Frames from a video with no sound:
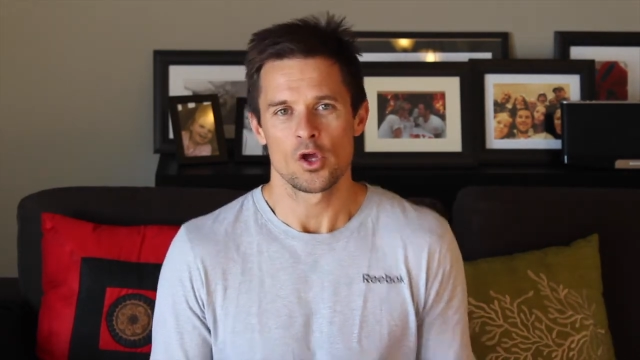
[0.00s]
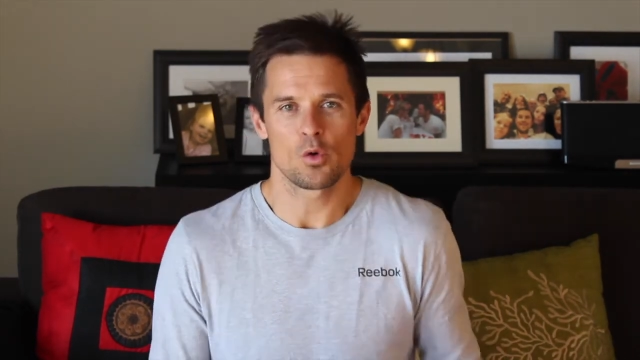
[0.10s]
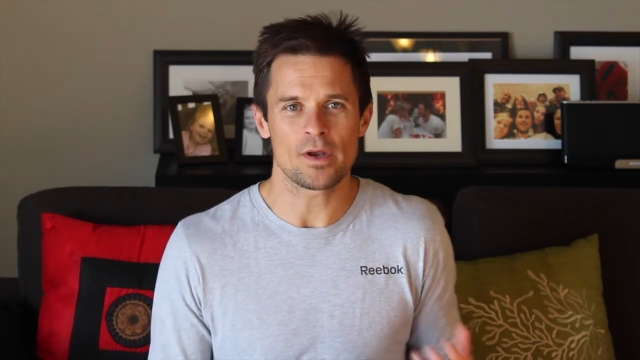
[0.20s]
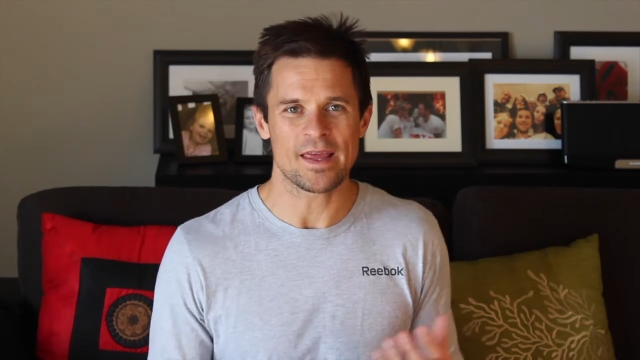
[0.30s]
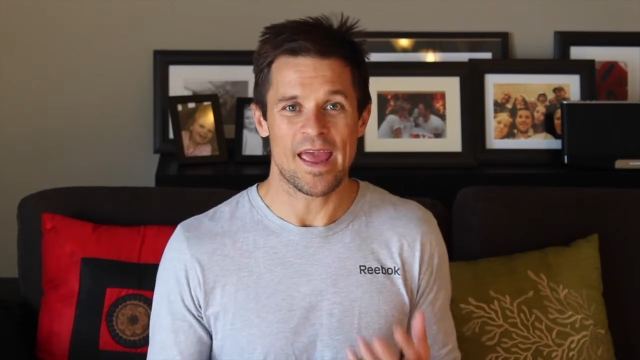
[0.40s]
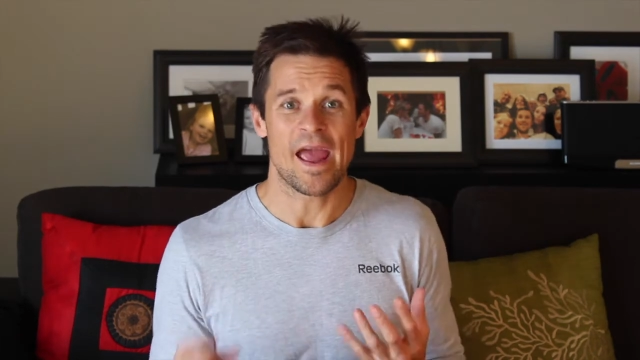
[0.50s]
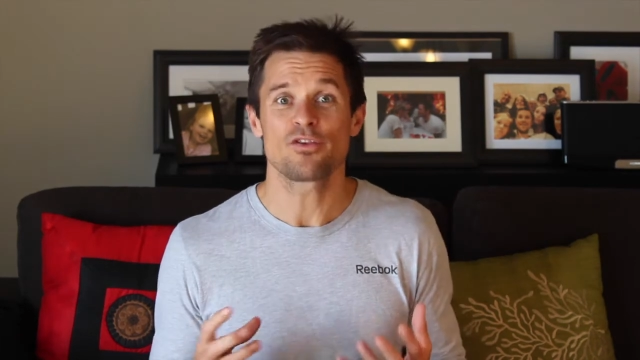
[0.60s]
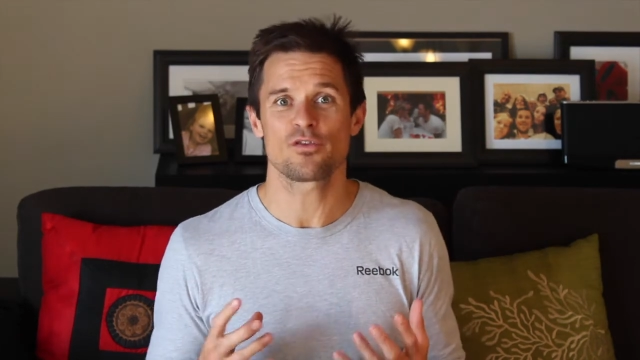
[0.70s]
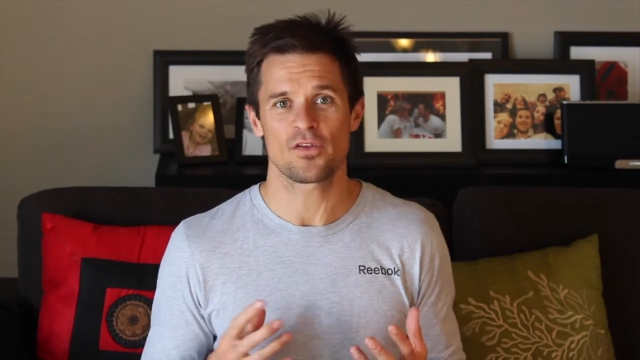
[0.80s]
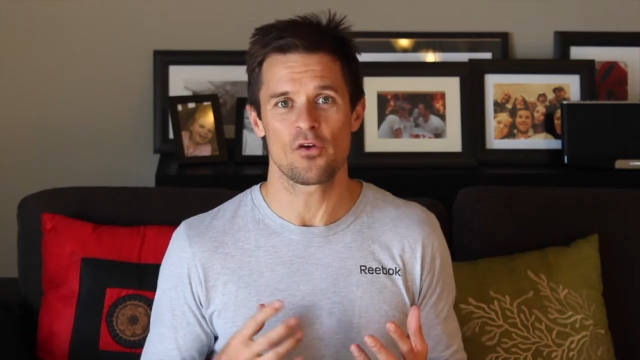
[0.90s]
You want to
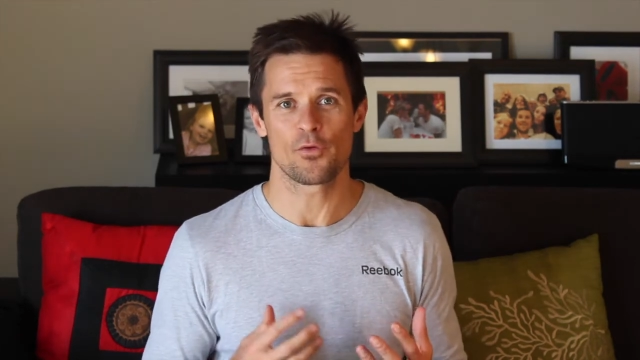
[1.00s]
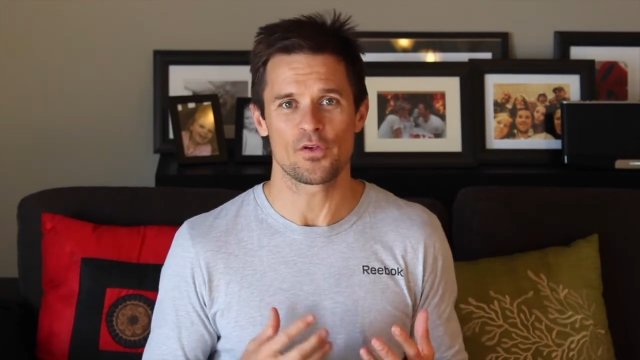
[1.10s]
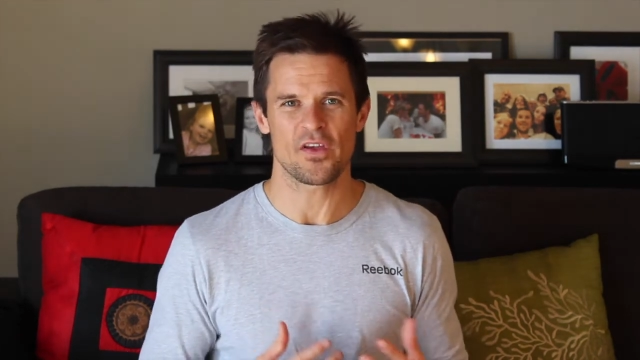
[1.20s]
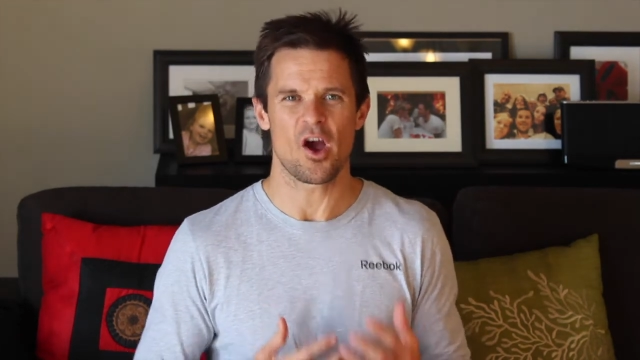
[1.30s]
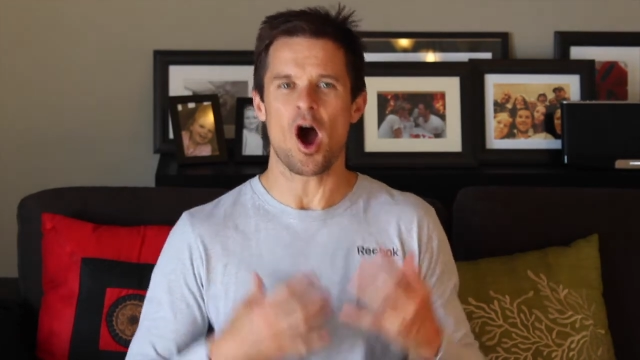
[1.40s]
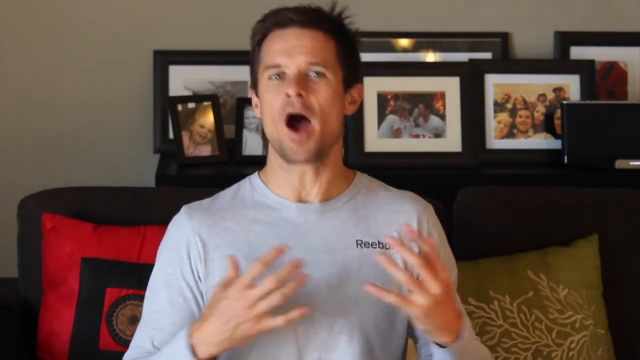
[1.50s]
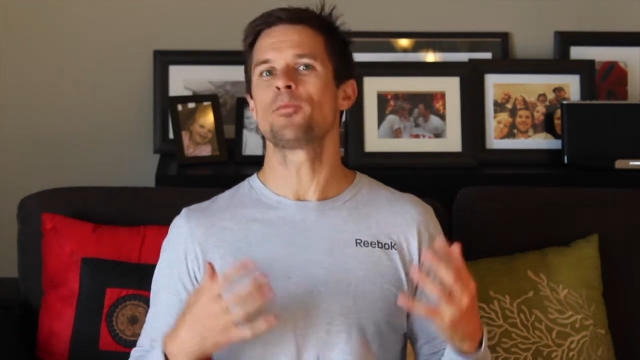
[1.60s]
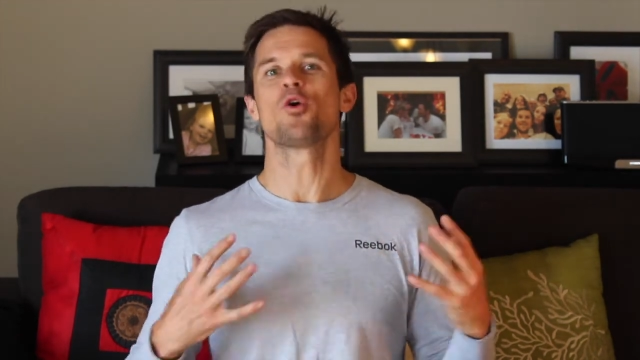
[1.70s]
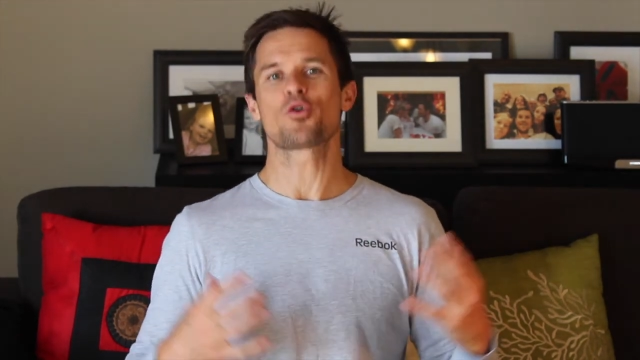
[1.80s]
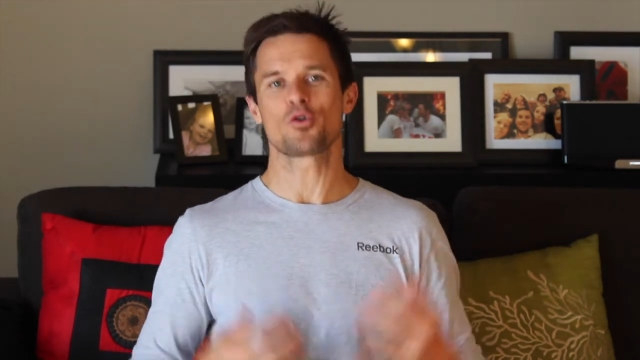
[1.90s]
catch yourself when you say,
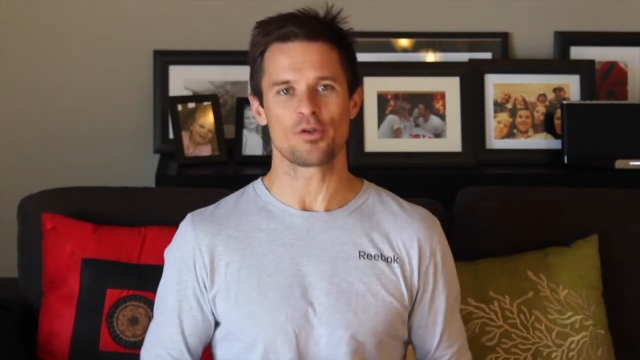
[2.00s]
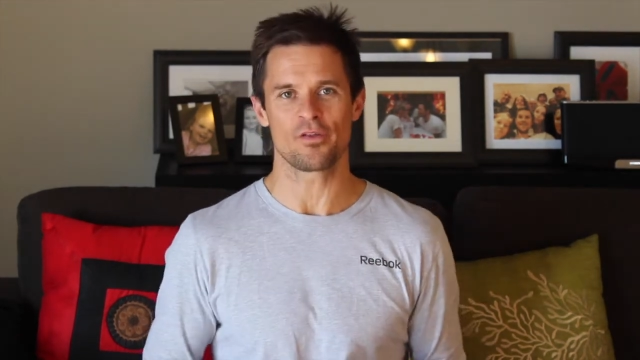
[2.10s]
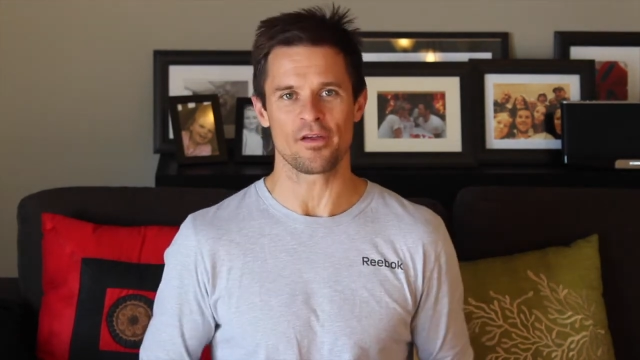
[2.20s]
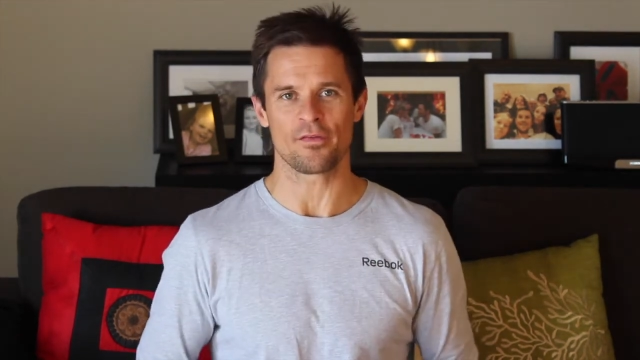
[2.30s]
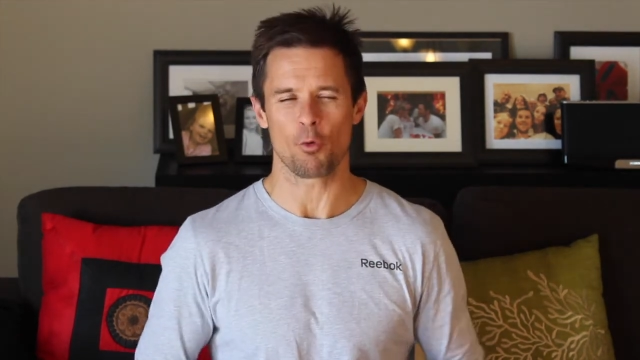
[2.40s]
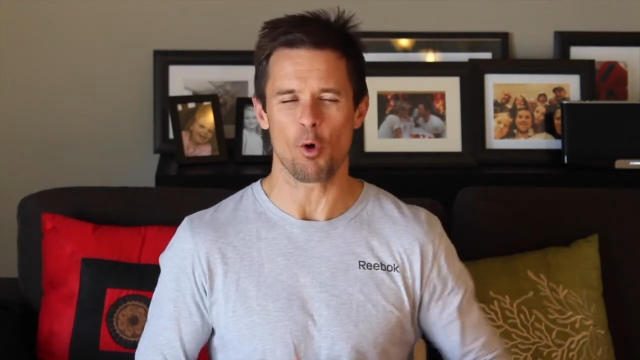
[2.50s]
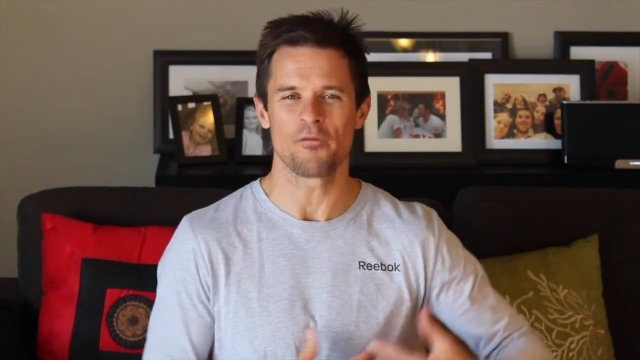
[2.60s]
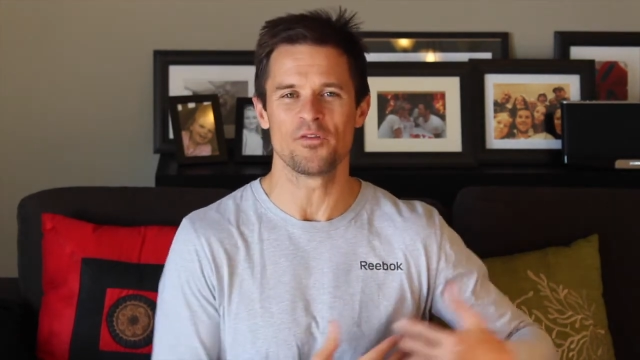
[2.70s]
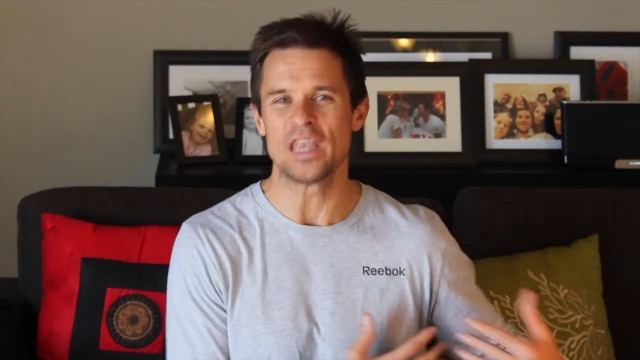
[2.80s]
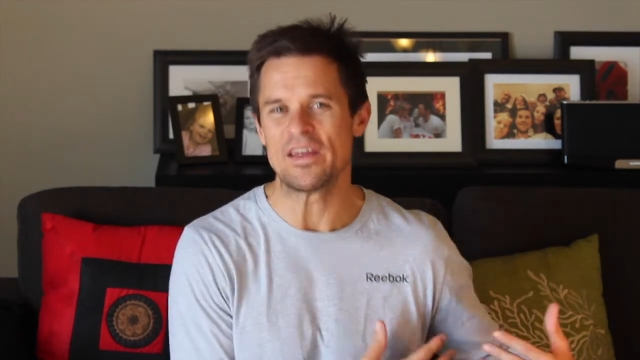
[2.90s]
I'm not good at this, or
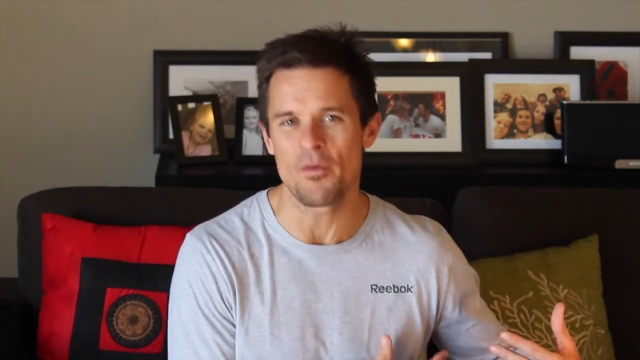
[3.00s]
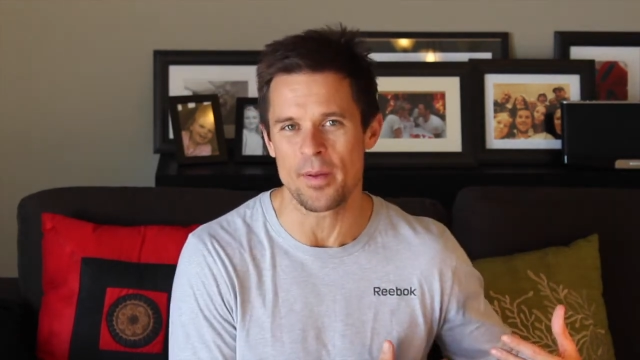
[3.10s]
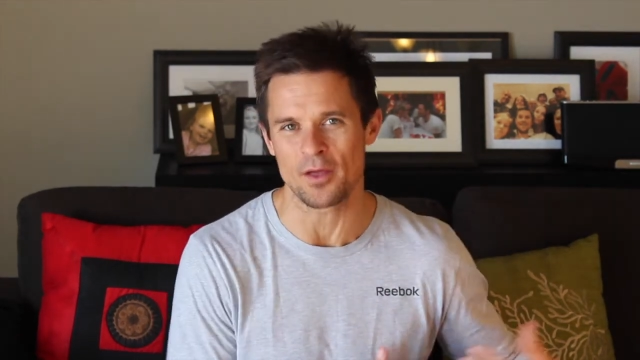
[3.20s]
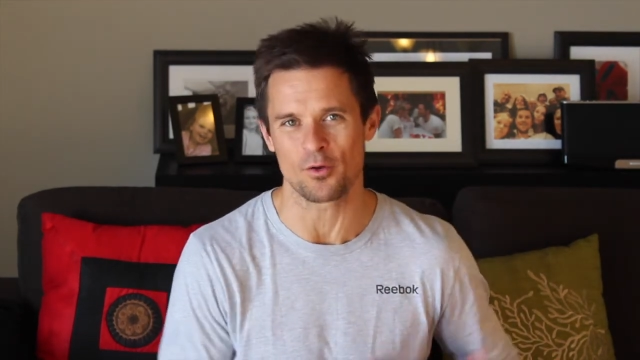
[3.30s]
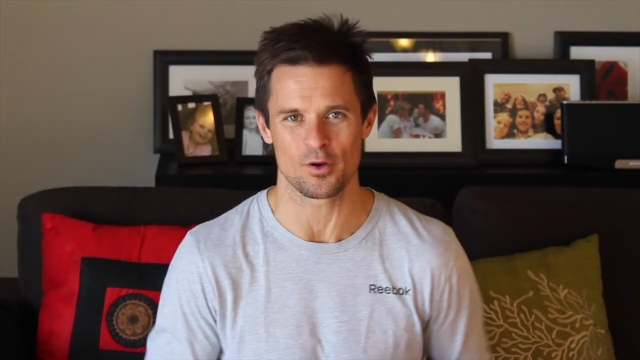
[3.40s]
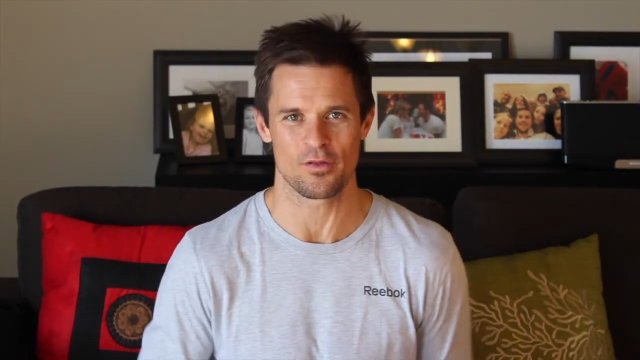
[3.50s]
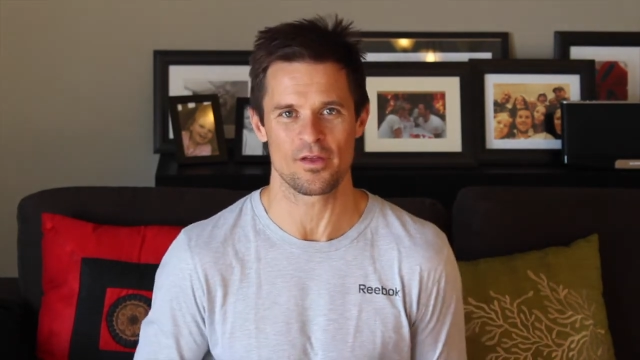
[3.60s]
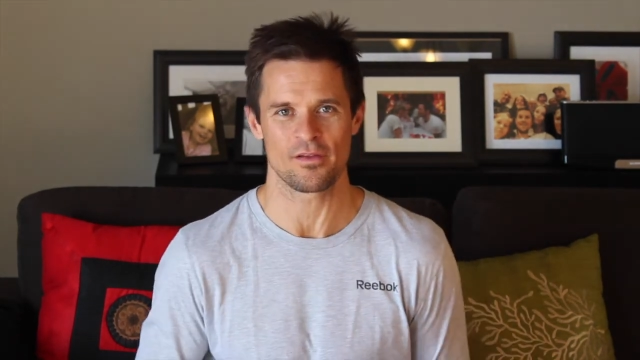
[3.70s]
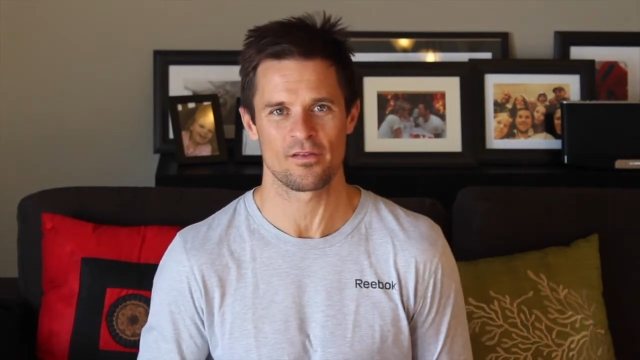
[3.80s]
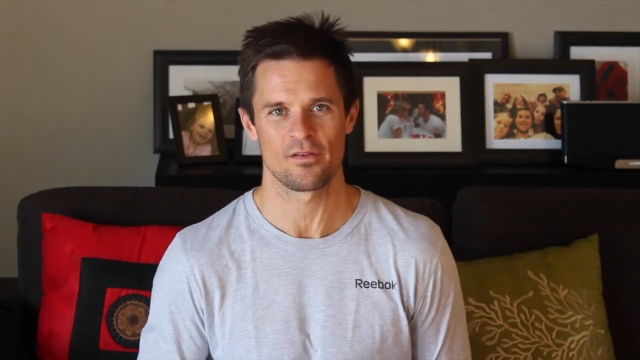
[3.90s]
I've never been good at
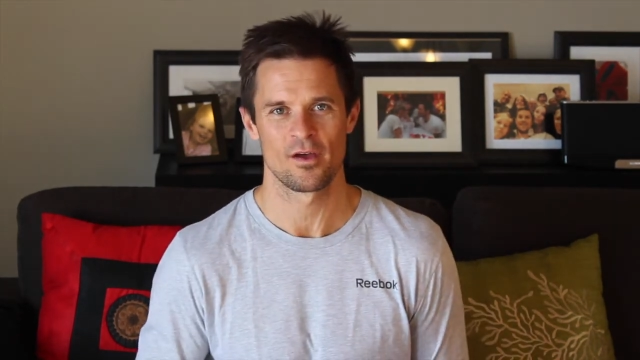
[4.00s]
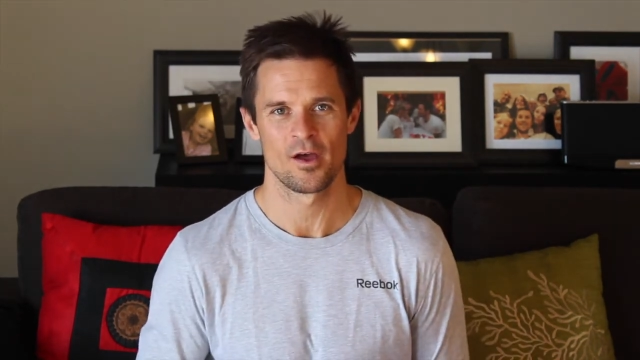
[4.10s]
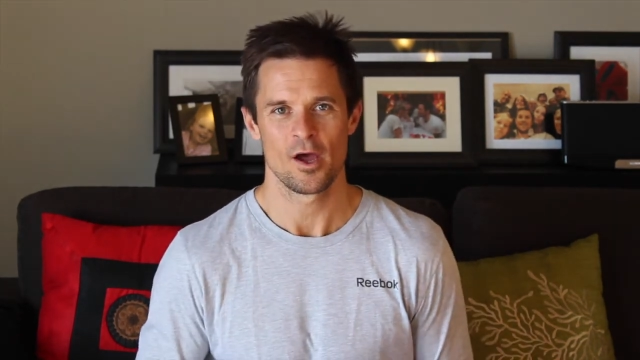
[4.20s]
this,